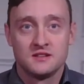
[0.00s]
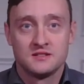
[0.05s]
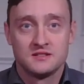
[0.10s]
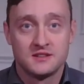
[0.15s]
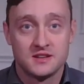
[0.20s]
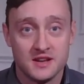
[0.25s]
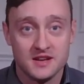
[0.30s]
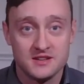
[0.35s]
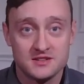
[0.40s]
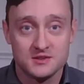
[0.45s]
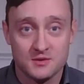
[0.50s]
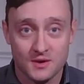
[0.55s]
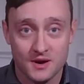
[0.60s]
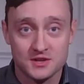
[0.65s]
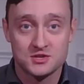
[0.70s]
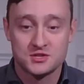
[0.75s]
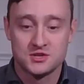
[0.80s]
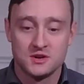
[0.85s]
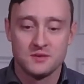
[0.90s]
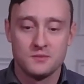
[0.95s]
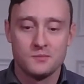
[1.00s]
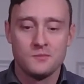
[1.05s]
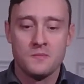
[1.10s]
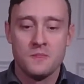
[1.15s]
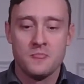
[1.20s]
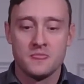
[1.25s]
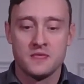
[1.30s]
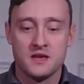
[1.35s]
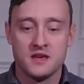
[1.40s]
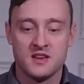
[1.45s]
Today's question
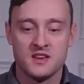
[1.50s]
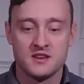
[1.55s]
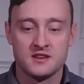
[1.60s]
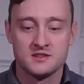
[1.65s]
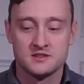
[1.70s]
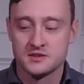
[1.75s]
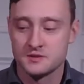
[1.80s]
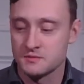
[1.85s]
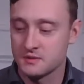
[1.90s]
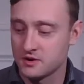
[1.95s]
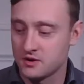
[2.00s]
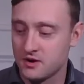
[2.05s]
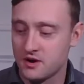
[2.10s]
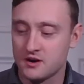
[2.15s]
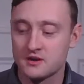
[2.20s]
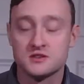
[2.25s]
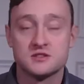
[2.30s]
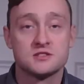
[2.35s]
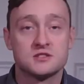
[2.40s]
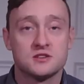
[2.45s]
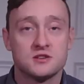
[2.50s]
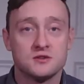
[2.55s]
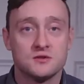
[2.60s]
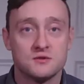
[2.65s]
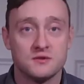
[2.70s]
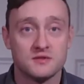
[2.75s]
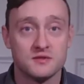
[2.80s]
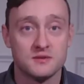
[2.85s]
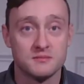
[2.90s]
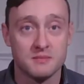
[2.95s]
is in regards
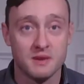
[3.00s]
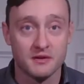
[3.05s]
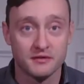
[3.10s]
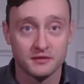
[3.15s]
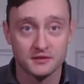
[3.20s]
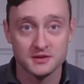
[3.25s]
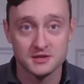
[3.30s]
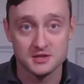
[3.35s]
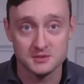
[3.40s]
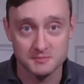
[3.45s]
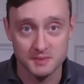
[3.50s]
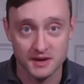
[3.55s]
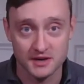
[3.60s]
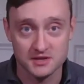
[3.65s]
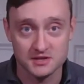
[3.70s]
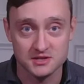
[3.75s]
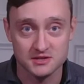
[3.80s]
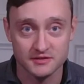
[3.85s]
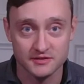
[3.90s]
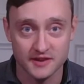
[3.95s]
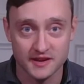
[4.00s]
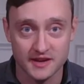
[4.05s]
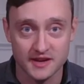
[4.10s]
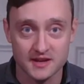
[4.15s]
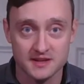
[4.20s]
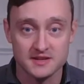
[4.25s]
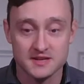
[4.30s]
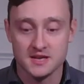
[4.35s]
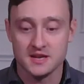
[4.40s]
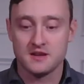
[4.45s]
to the monthly inspection of an
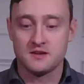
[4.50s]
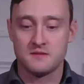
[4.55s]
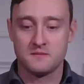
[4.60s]
AED.